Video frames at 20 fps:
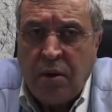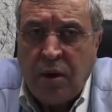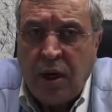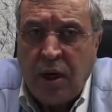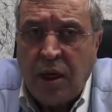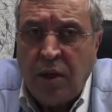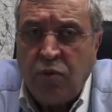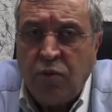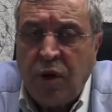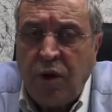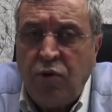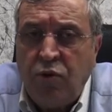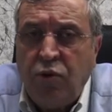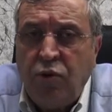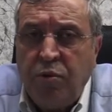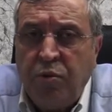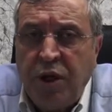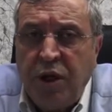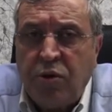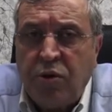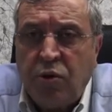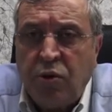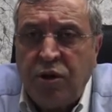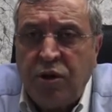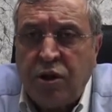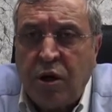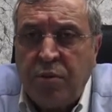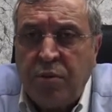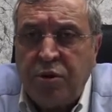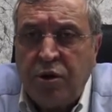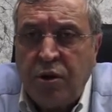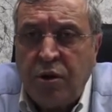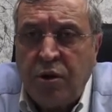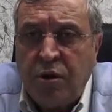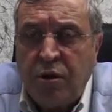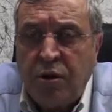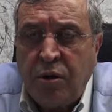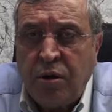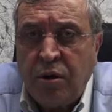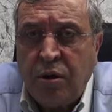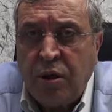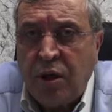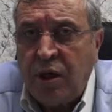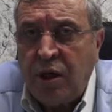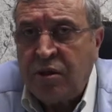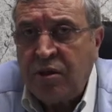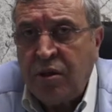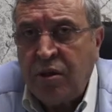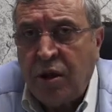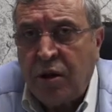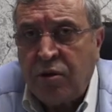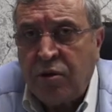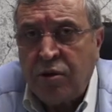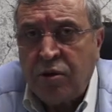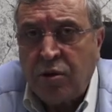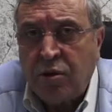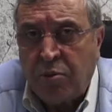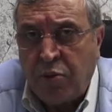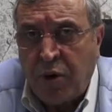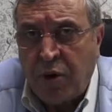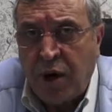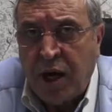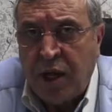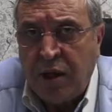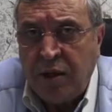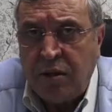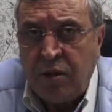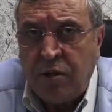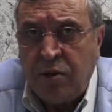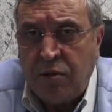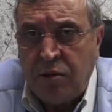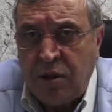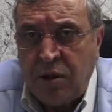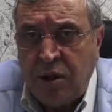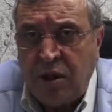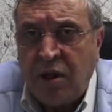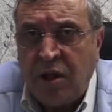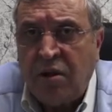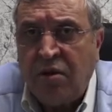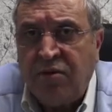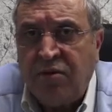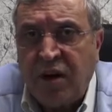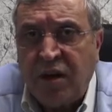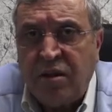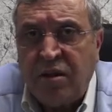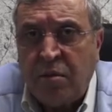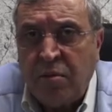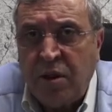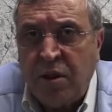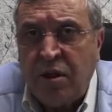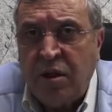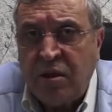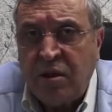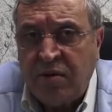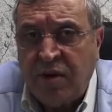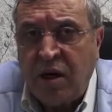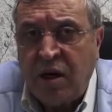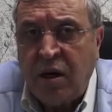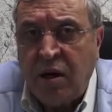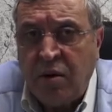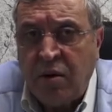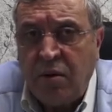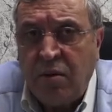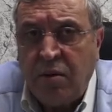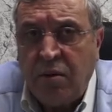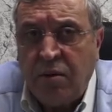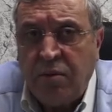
And when you meet a resorption, it's not a surprise to see that the vitamin D is very low.